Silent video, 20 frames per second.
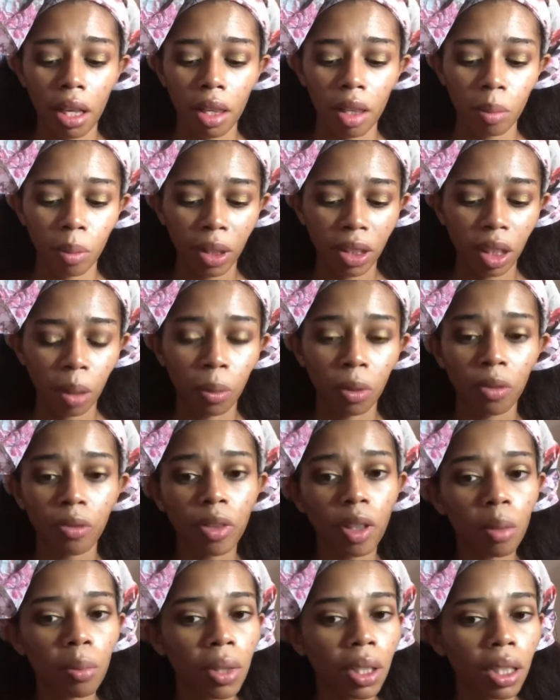the place they were
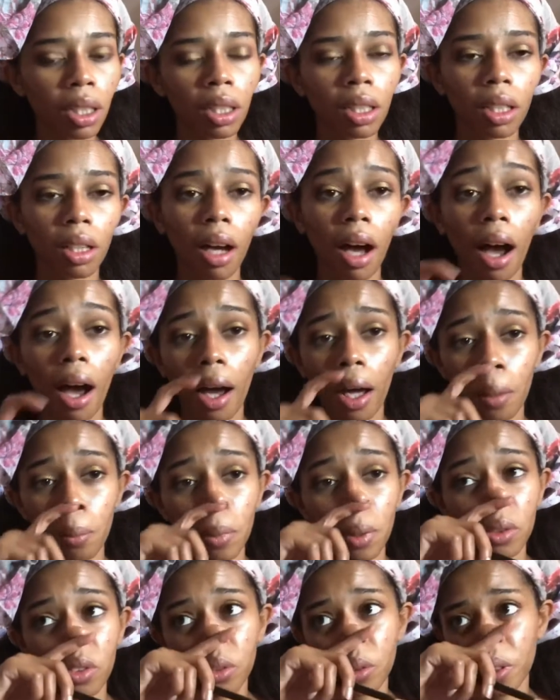filming. Hot,
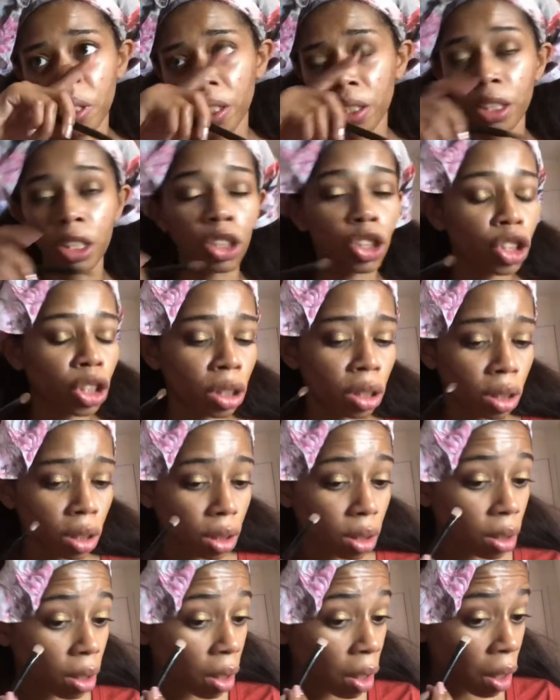miserable
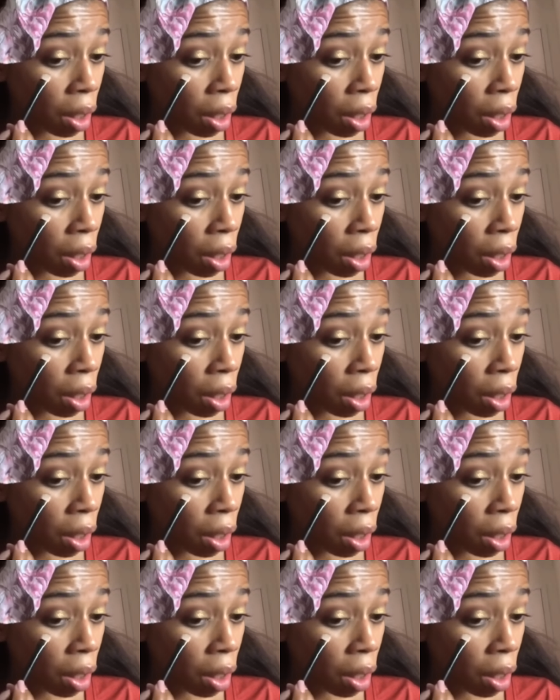conditions.